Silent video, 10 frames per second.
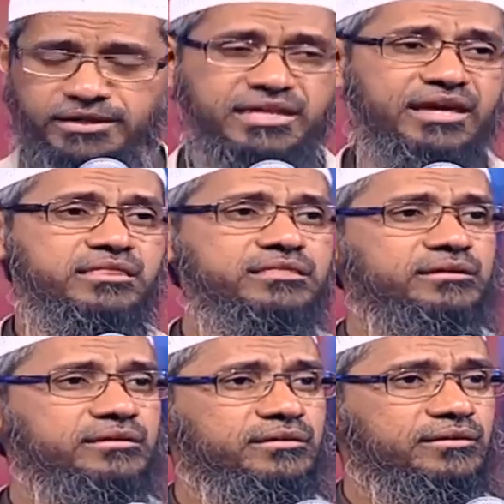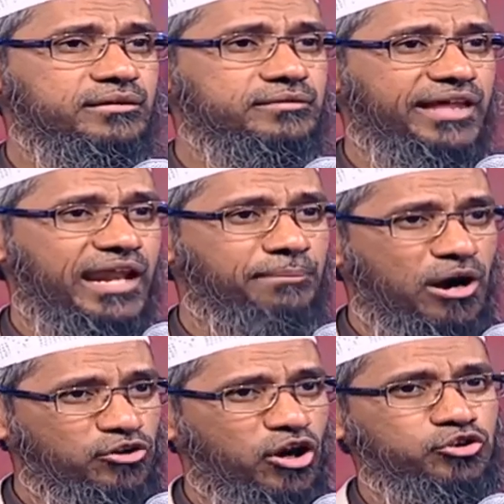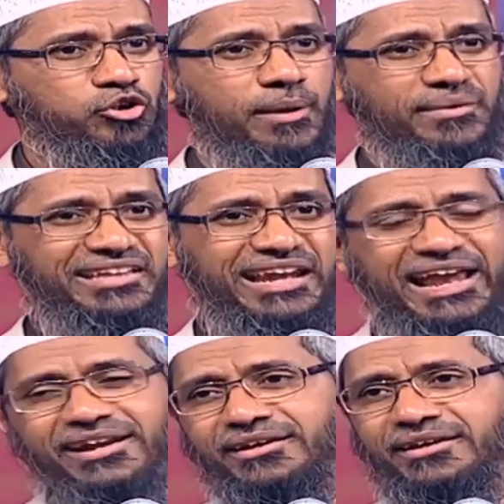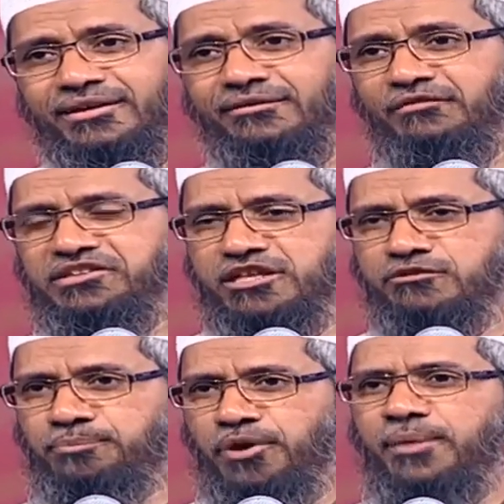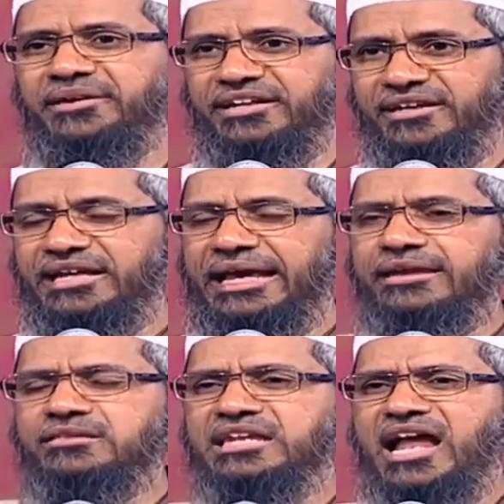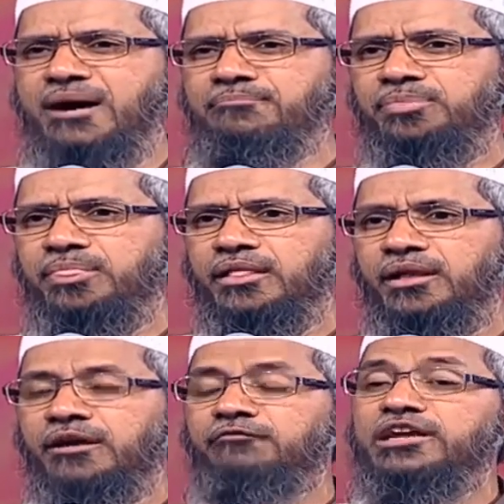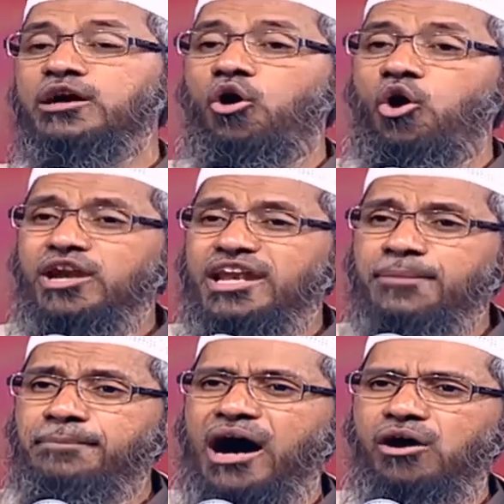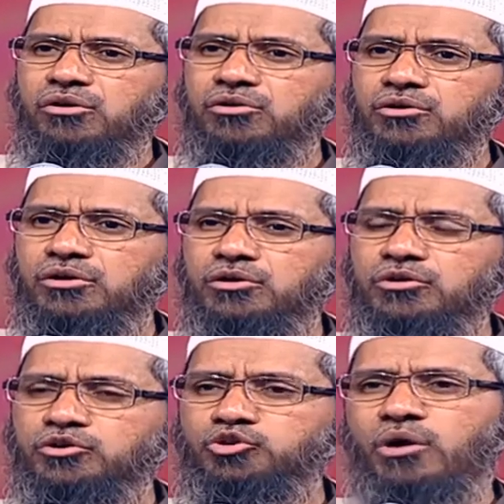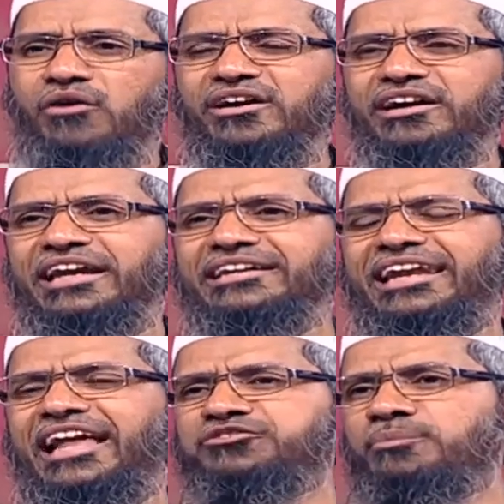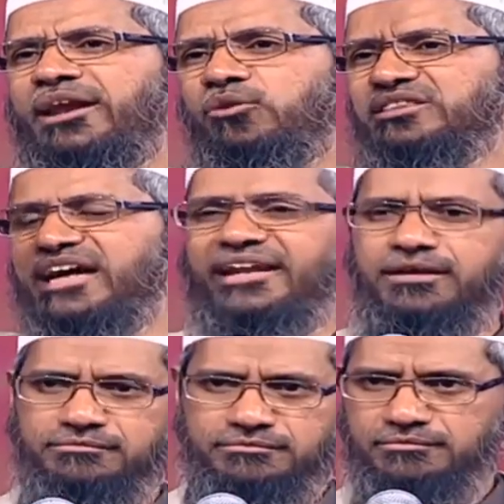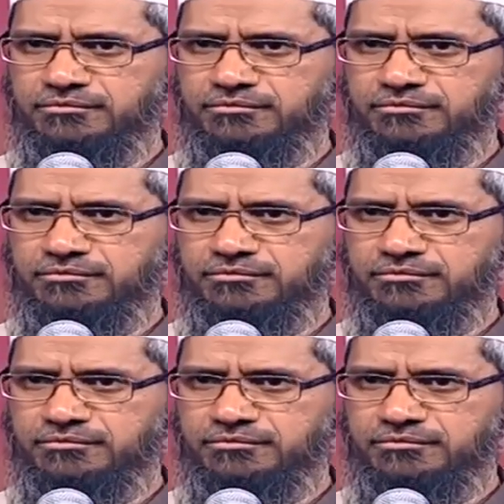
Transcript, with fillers: it says, that I bow down to my motherland, which is prohibited. In Islam, we only bow to our Creator Allah subhanahu wa ta'ala.